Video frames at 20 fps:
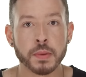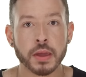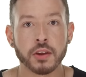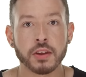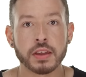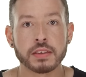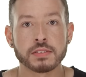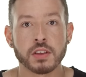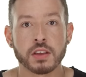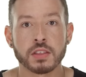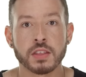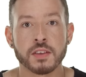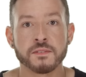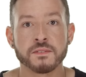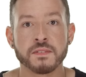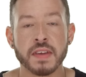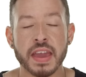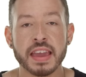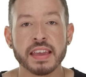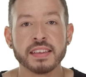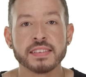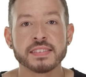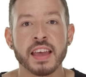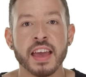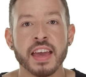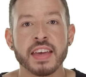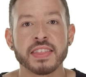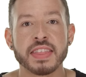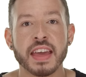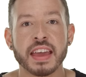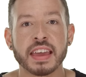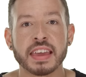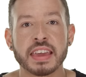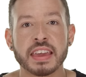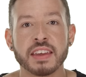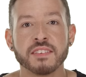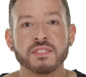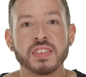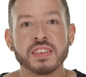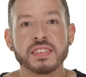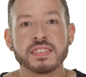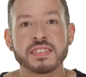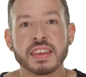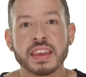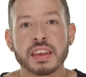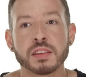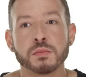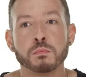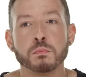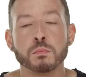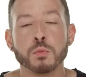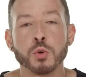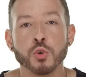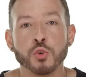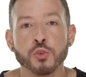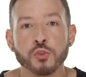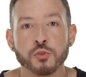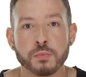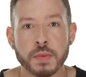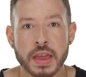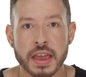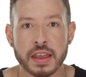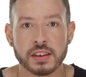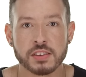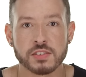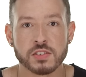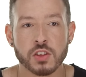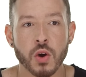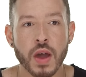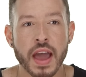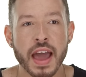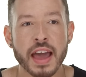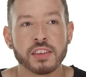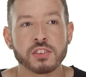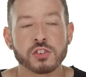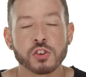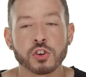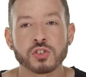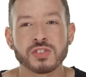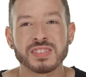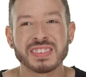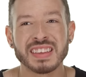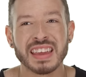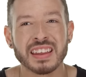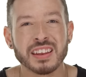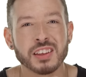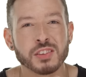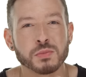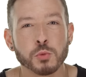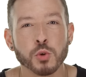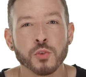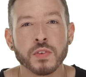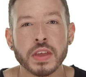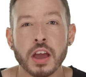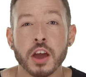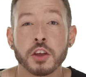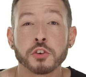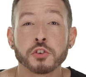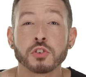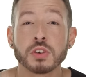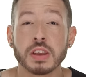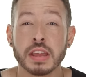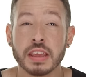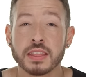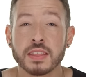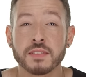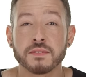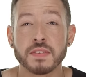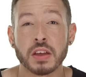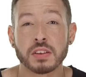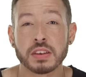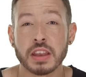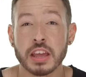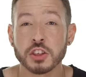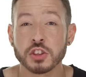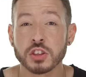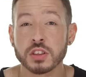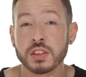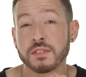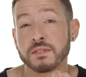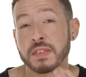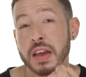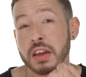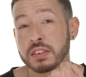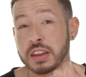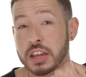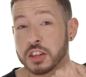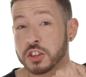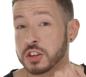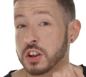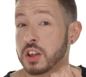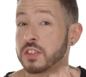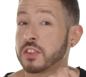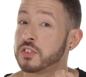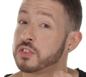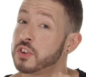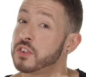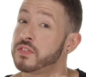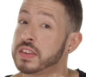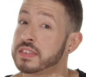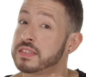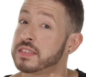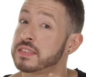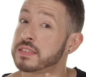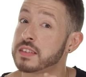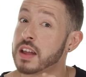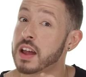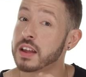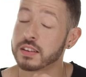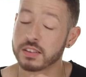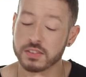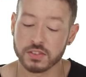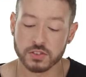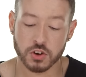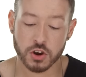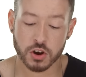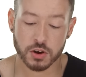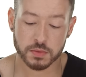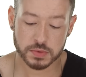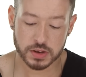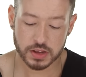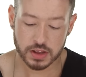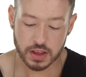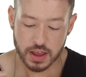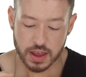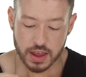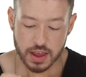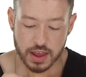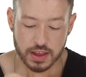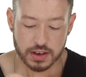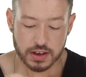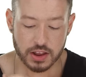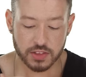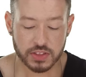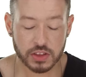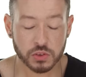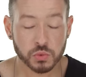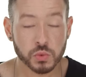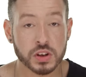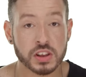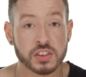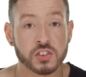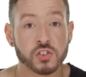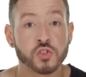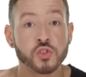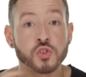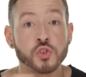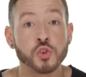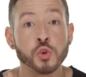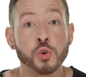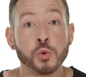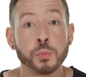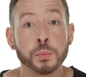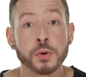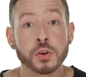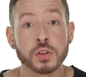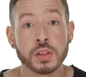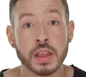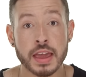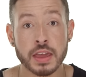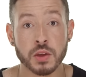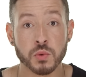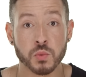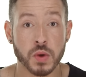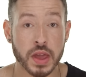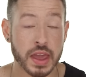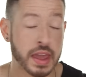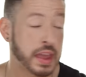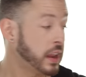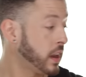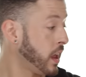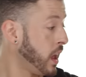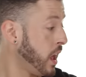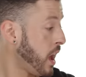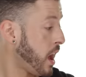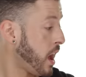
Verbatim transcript: bearings on the face that give the skin movement. So as your skin is moving underneath the foundation on the surface is not disturbed. Now, this one is super lightweight.